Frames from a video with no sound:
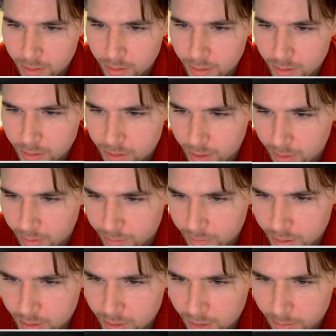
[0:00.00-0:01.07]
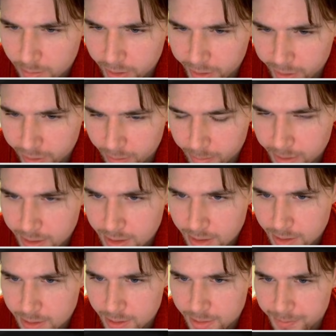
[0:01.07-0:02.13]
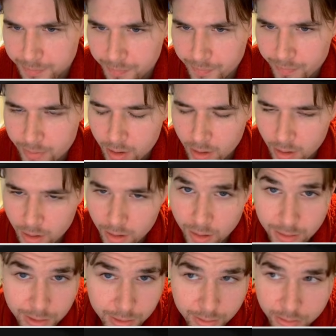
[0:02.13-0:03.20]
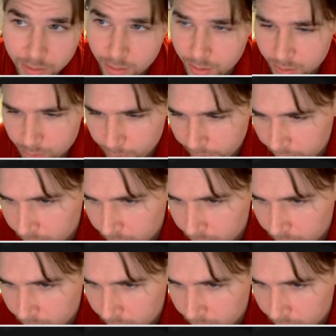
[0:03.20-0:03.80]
So let's start bringing our pieces. Also, notice we have a